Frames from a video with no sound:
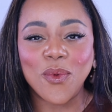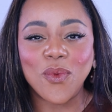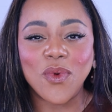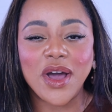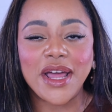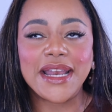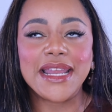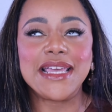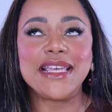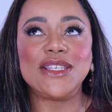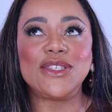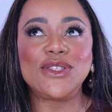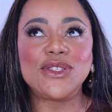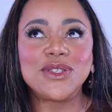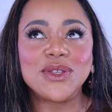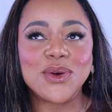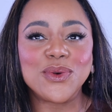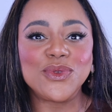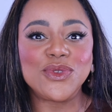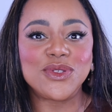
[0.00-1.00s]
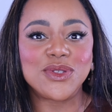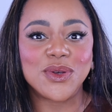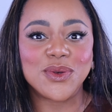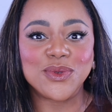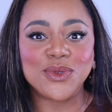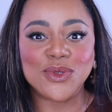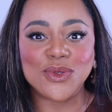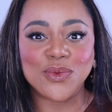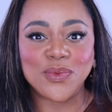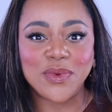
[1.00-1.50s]
01 is so
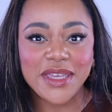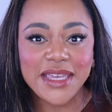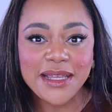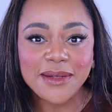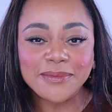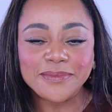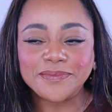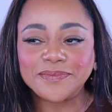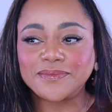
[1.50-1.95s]
sweet.